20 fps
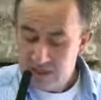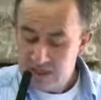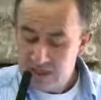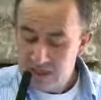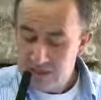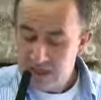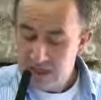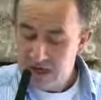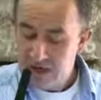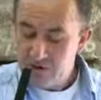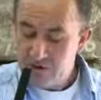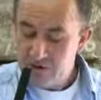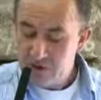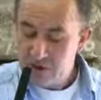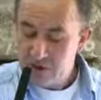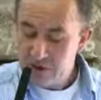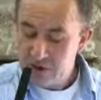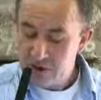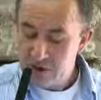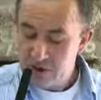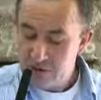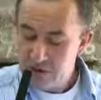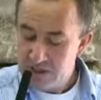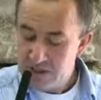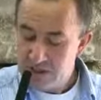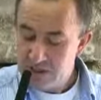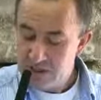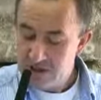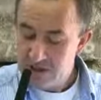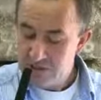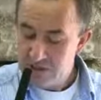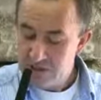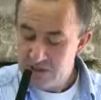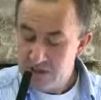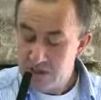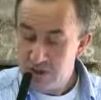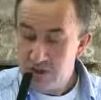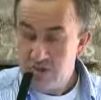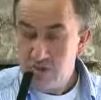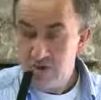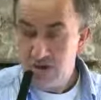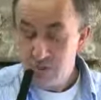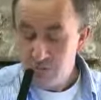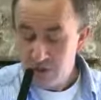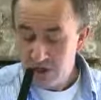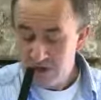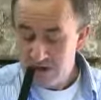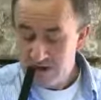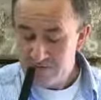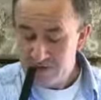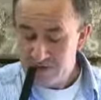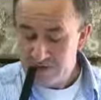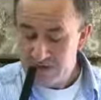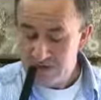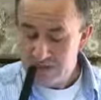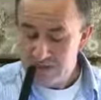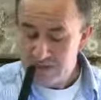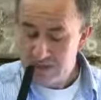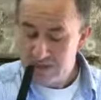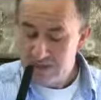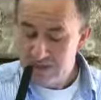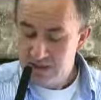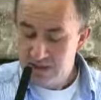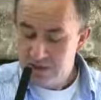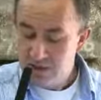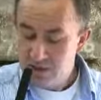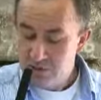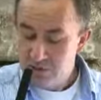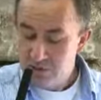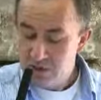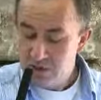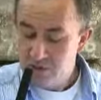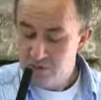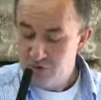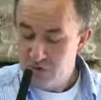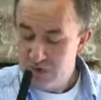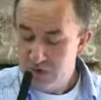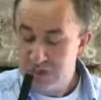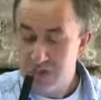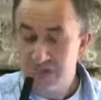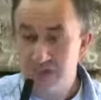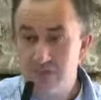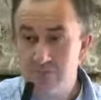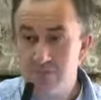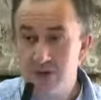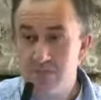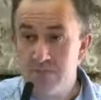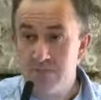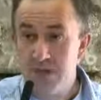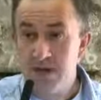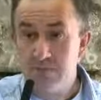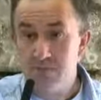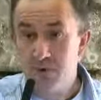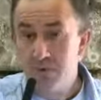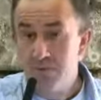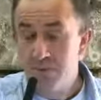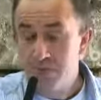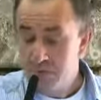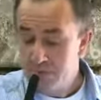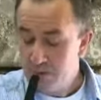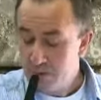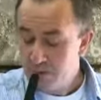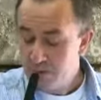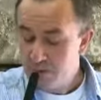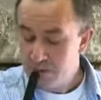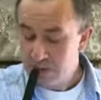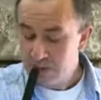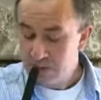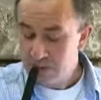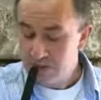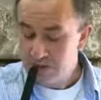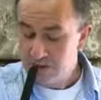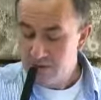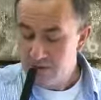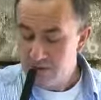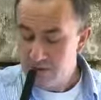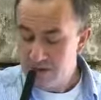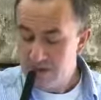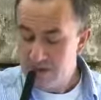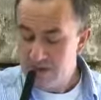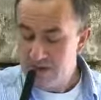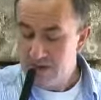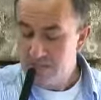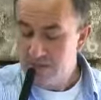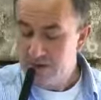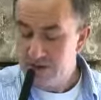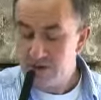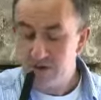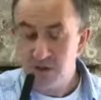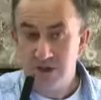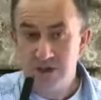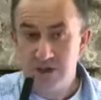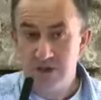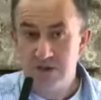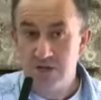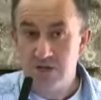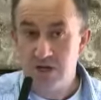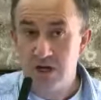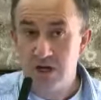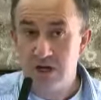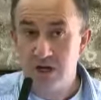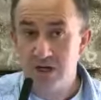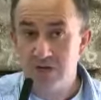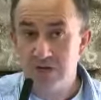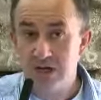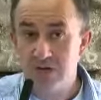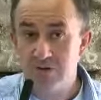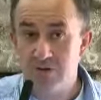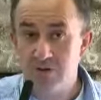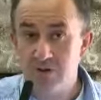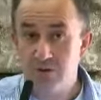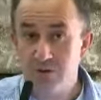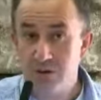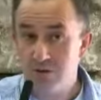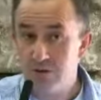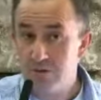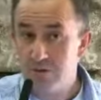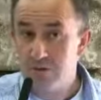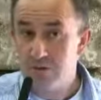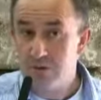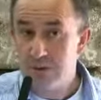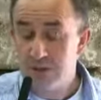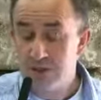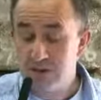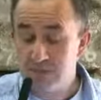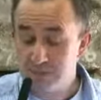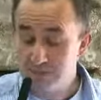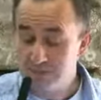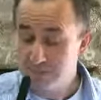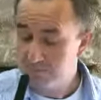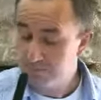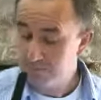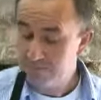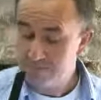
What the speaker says: to areas, ensuring that heritage, at one level at least, would be appreciated by many more people than could possibly be attracted to an art gallery or to a museum.